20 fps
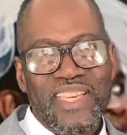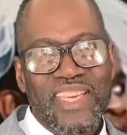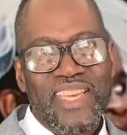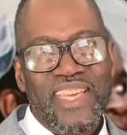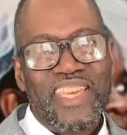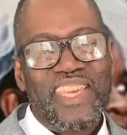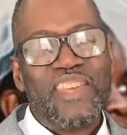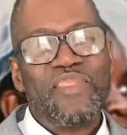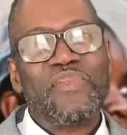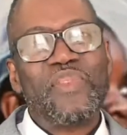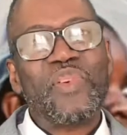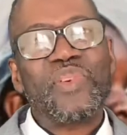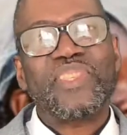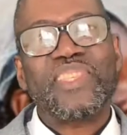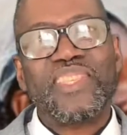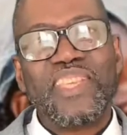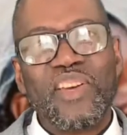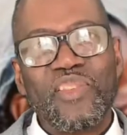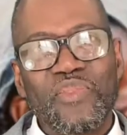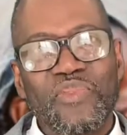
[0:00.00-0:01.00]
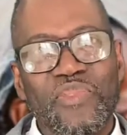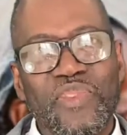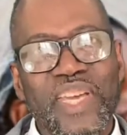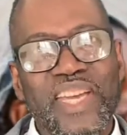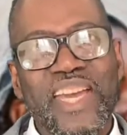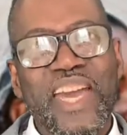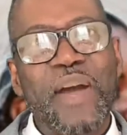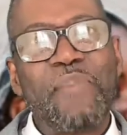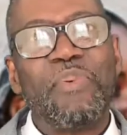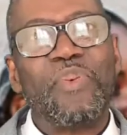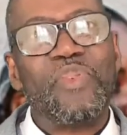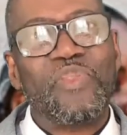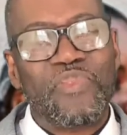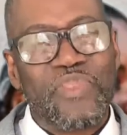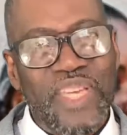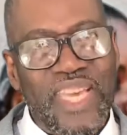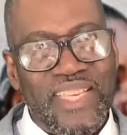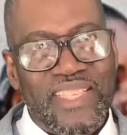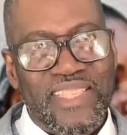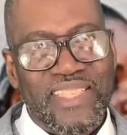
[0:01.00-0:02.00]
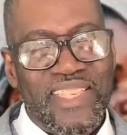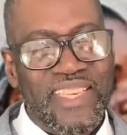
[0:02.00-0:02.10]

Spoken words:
Give yourself a couple of years,